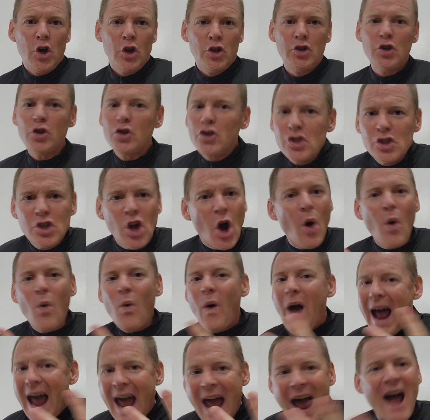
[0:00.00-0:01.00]
You
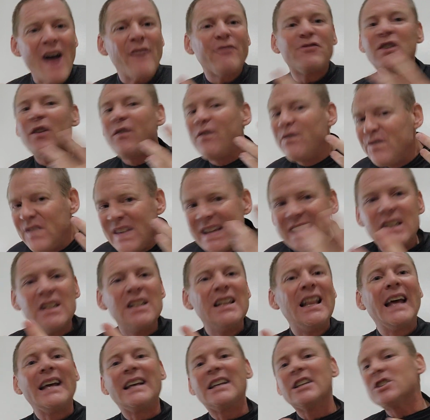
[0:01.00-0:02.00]
don't have to feel
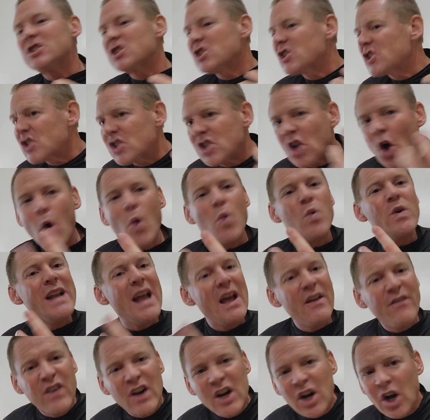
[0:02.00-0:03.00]
like it's so
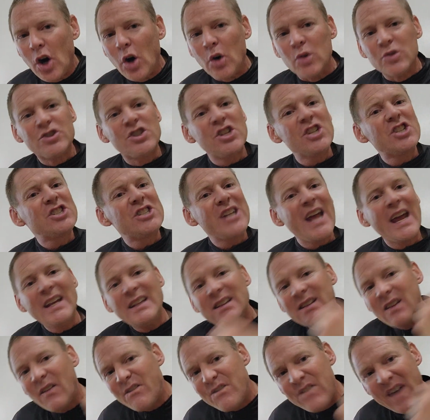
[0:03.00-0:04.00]
difficult. Just
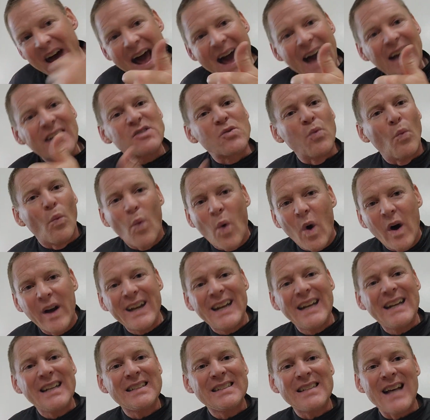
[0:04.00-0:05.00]
take the facts one
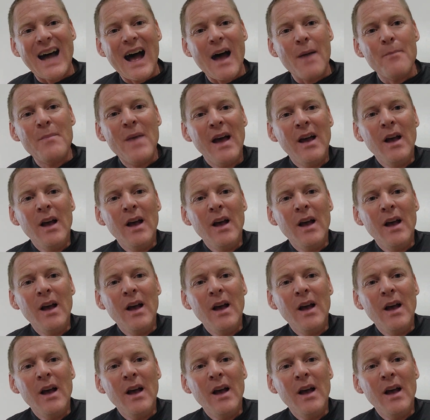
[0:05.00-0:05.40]
at a time,